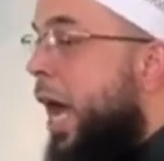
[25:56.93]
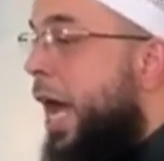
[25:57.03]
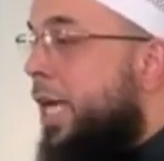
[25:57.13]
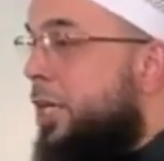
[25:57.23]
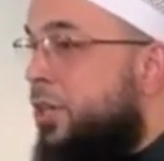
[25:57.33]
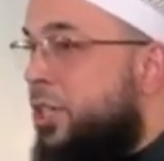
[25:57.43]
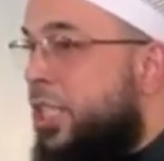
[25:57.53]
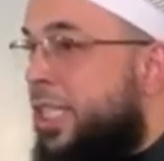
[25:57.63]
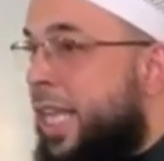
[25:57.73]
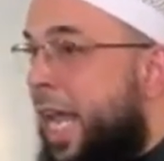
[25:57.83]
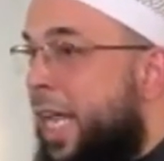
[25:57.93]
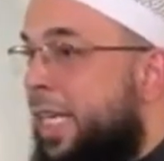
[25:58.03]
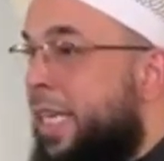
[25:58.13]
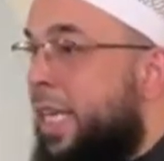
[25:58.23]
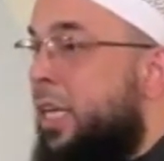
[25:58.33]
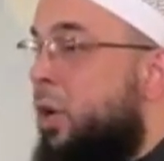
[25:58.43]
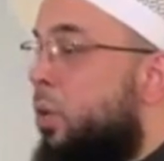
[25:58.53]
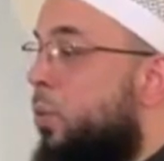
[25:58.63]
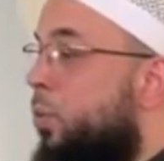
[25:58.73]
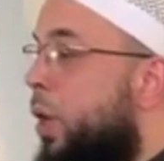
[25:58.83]
understanding
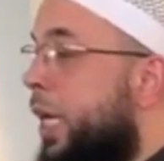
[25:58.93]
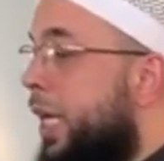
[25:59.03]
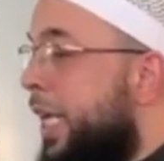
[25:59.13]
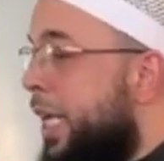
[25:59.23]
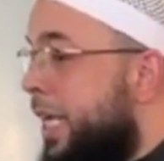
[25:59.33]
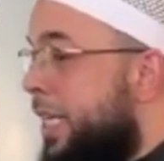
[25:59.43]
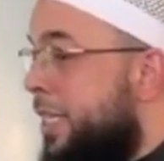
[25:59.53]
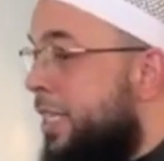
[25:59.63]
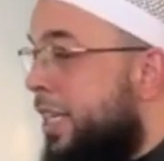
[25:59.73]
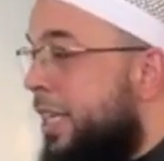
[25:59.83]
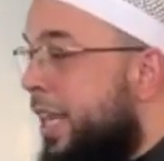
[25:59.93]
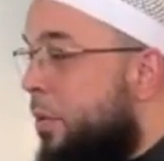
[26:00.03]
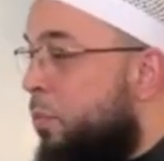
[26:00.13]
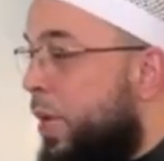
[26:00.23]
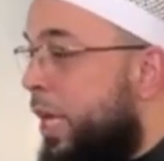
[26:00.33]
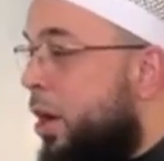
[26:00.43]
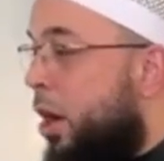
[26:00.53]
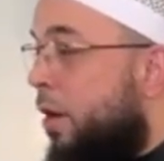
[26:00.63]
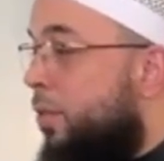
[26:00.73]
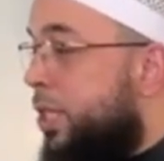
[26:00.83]
what it is that we
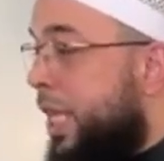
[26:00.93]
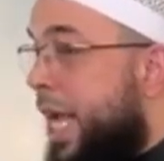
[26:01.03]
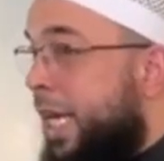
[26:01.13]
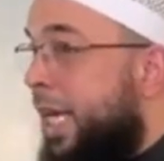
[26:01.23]
are reciting?